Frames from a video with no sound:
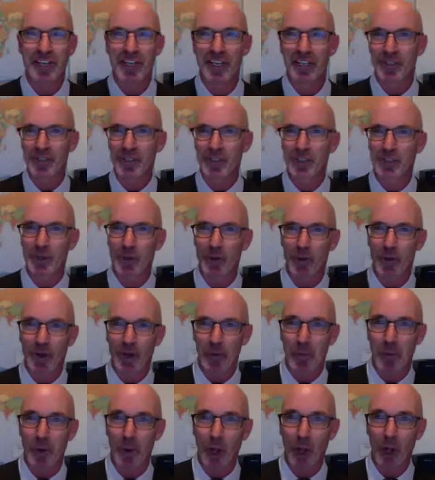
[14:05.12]

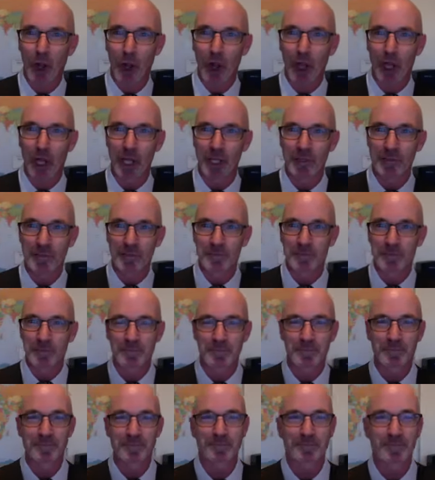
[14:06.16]
enjoyable.
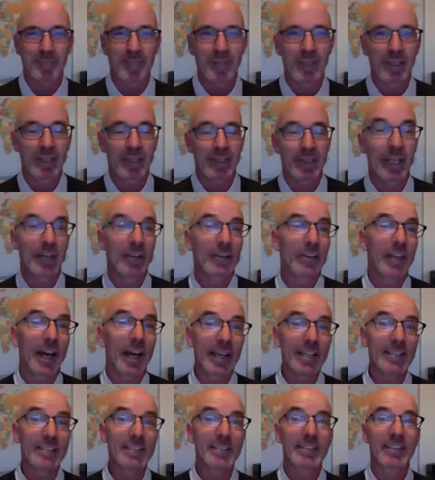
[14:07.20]
Now,
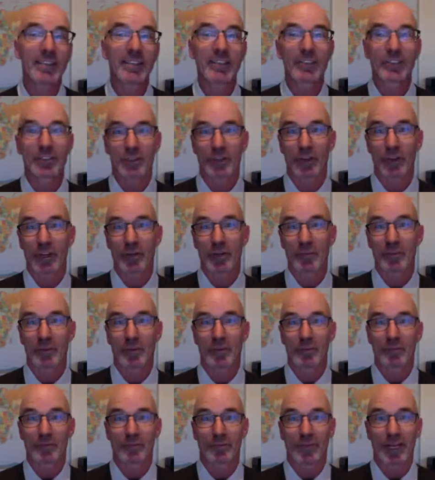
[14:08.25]
nice and
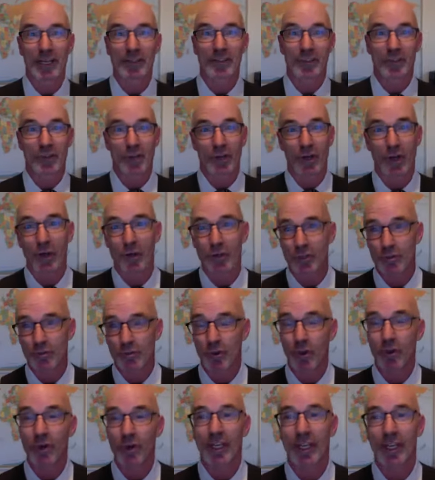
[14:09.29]
enjoyable as a coach
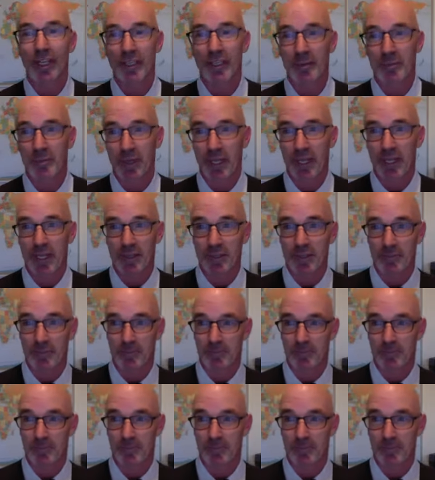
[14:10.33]
won't get you paid.